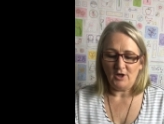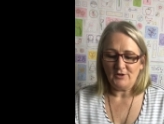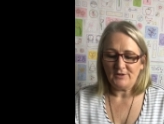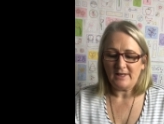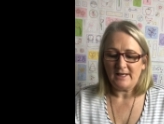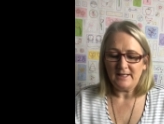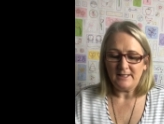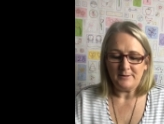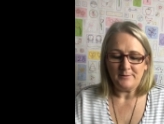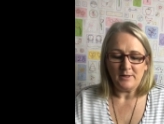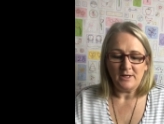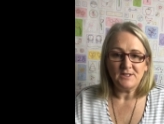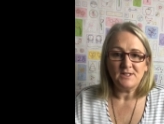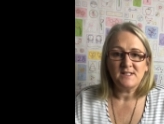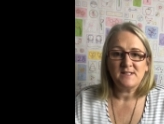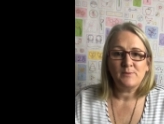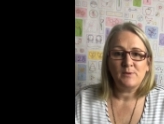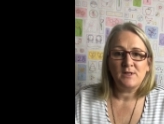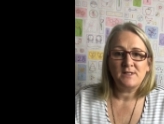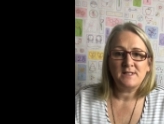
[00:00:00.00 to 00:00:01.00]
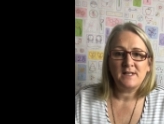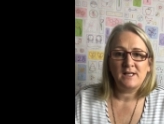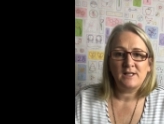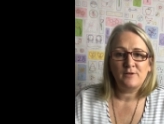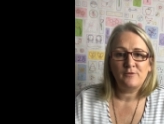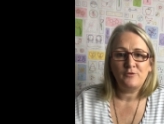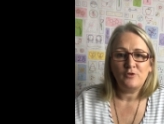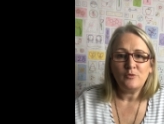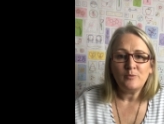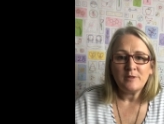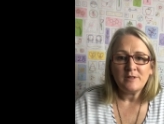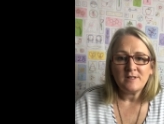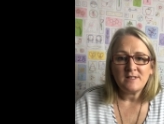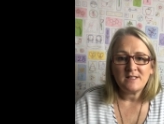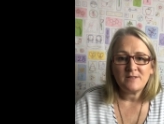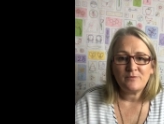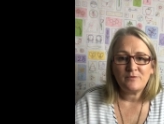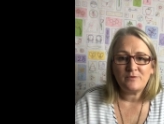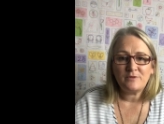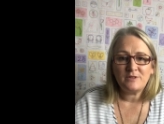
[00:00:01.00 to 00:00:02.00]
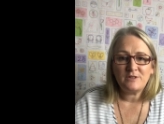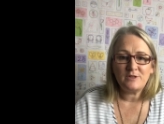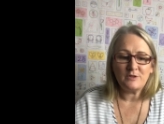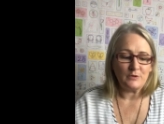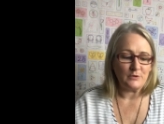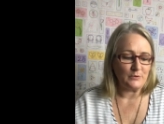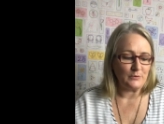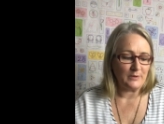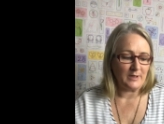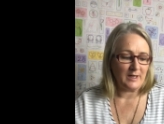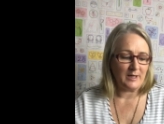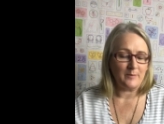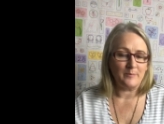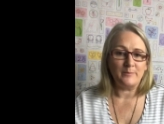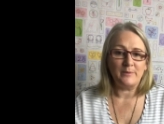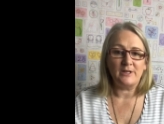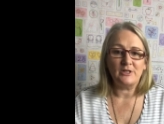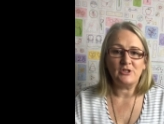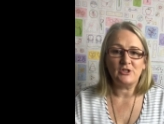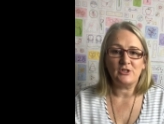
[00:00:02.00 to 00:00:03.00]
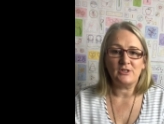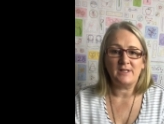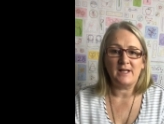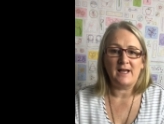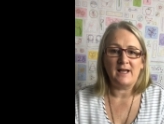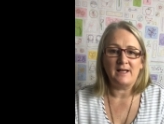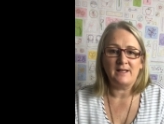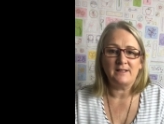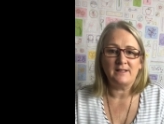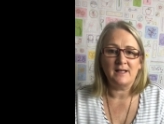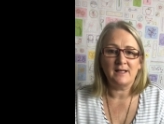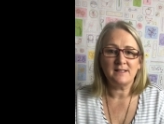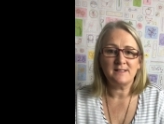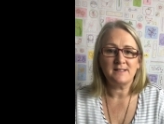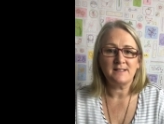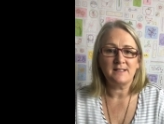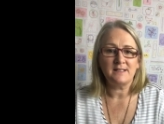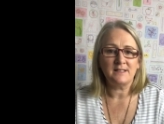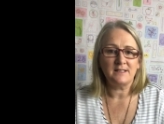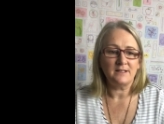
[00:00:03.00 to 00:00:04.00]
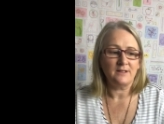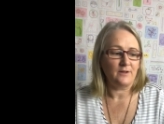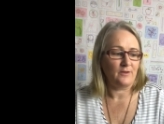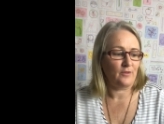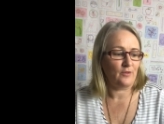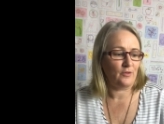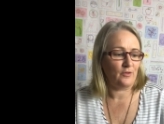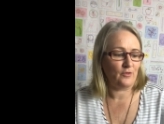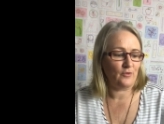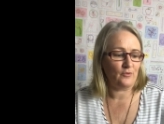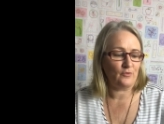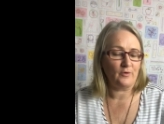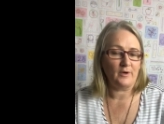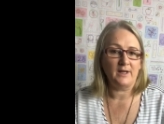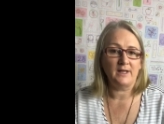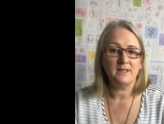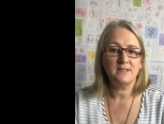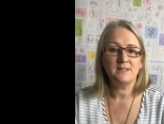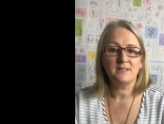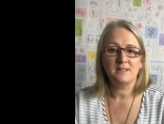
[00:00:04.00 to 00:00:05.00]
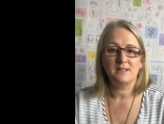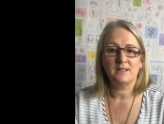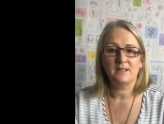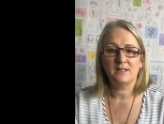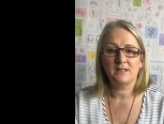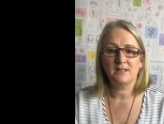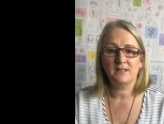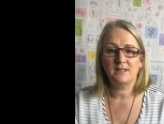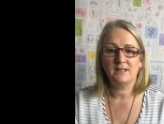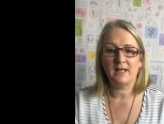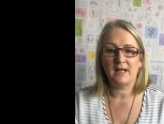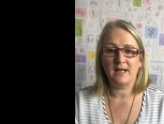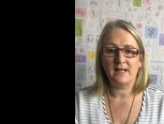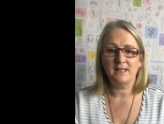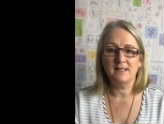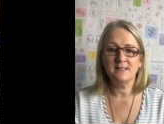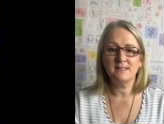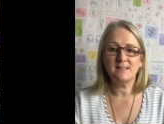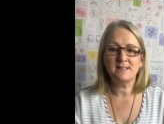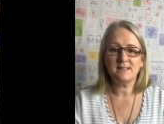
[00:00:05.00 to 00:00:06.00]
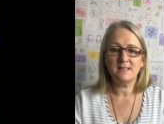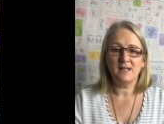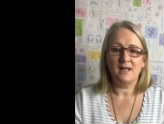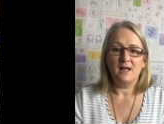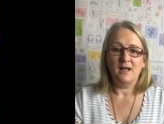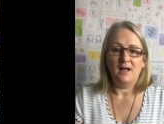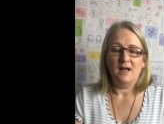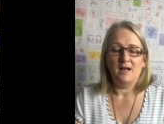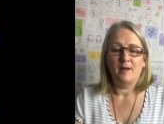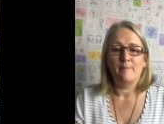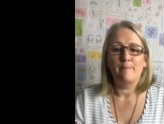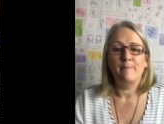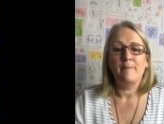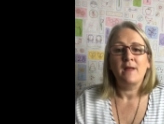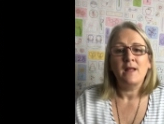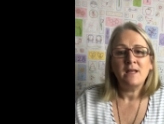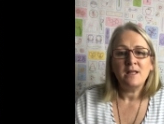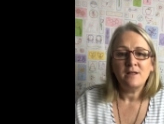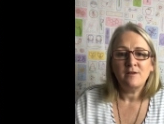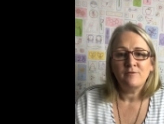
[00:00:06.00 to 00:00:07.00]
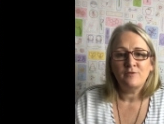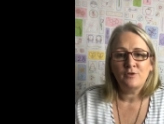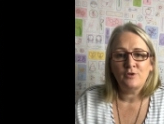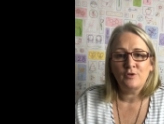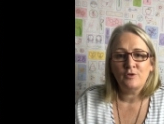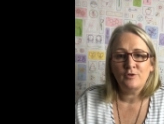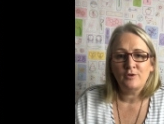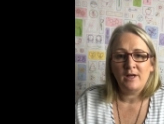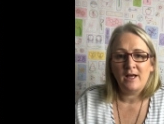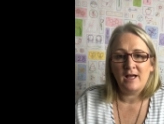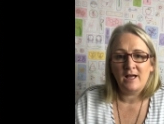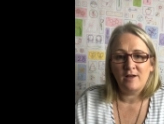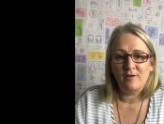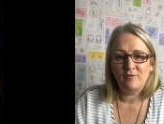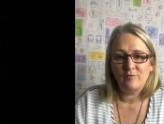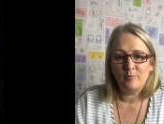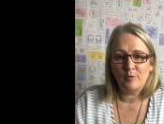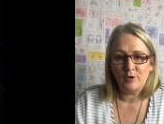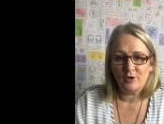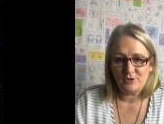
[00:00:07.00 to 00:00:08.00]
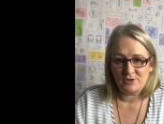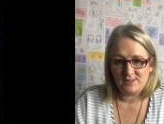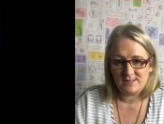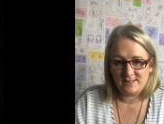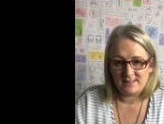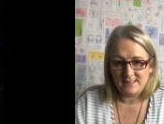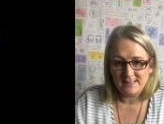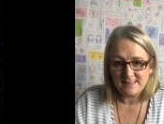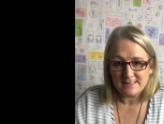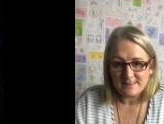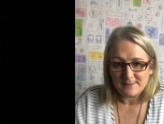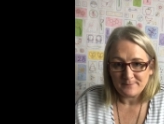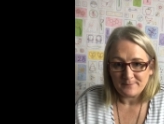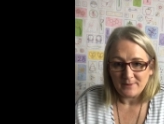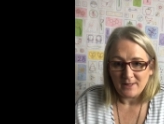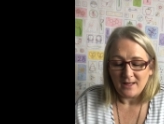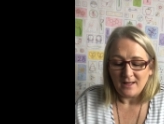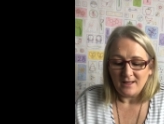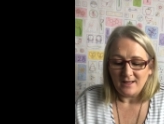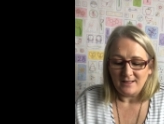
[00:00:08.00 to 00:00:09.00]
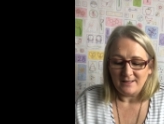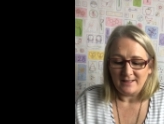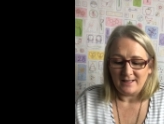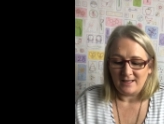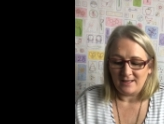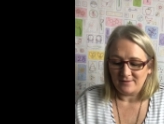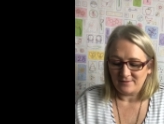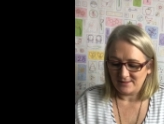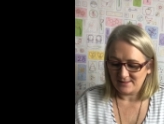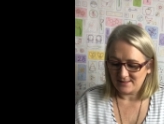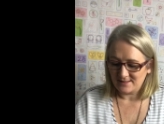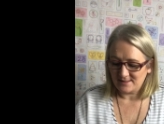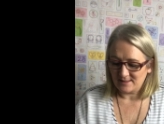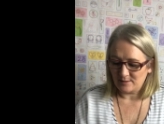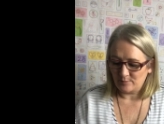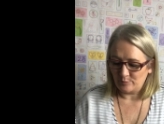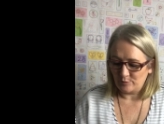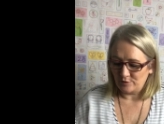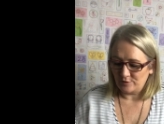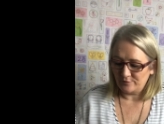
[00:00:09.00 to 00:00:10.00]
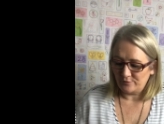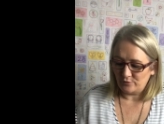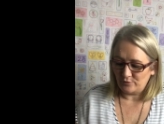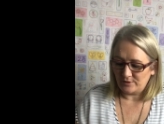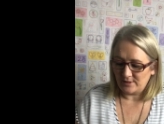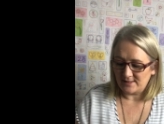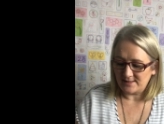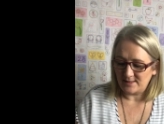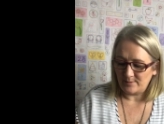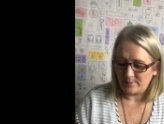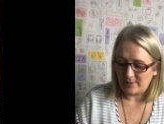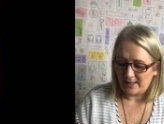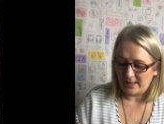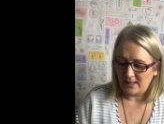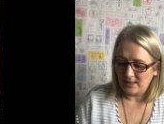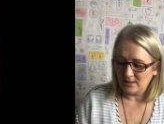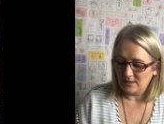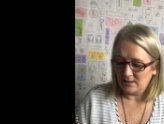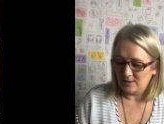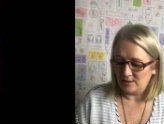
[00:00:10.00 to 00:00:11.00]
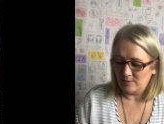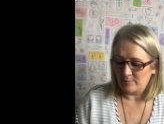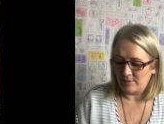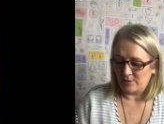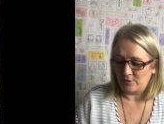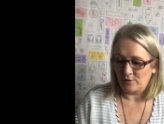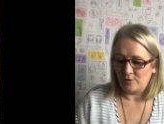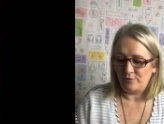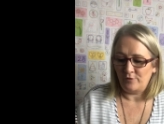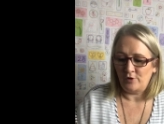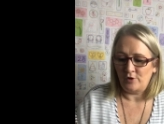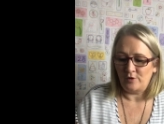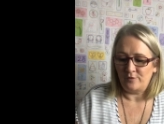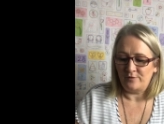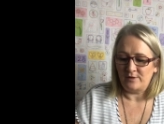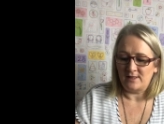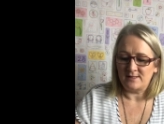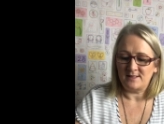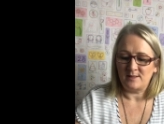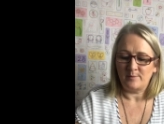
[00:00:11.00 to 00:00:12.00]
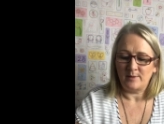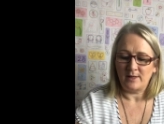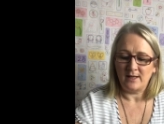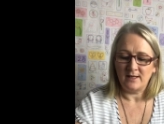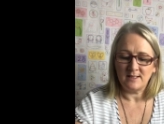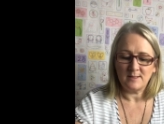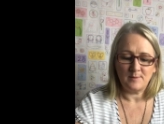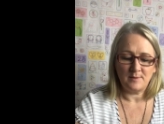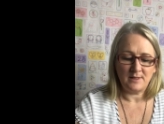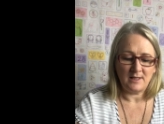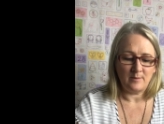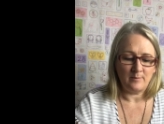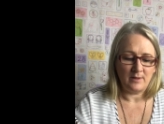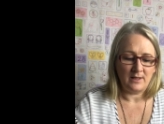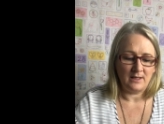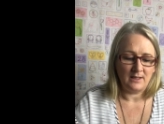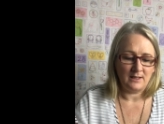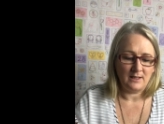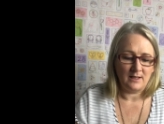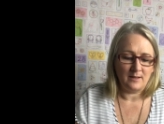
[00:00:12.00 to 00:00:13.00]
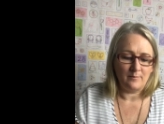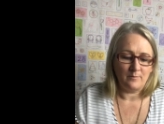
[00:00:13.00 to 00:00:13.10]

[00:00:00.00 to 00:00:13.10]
Okay, I just want to take a few minutes to mention our Yazzii thread case. Many of you have purchased this. Now, this is a beautiful Yazzii bag. You may not have heard of Yazzii bags, but they make